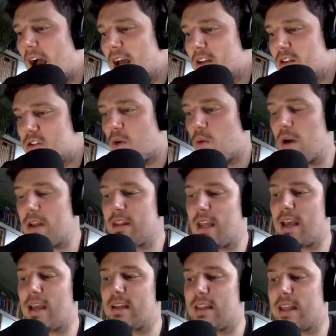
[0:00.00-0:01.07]
So one
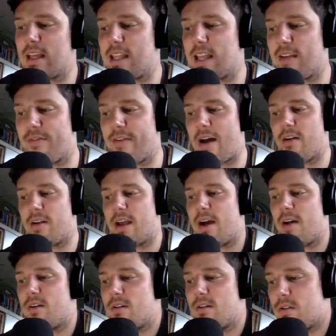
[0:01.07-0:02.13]
thing that they found
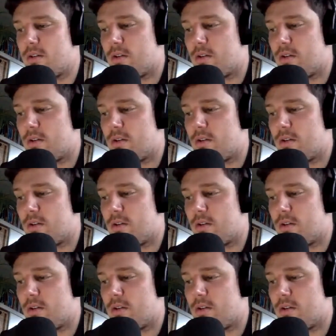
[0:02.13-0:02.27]
out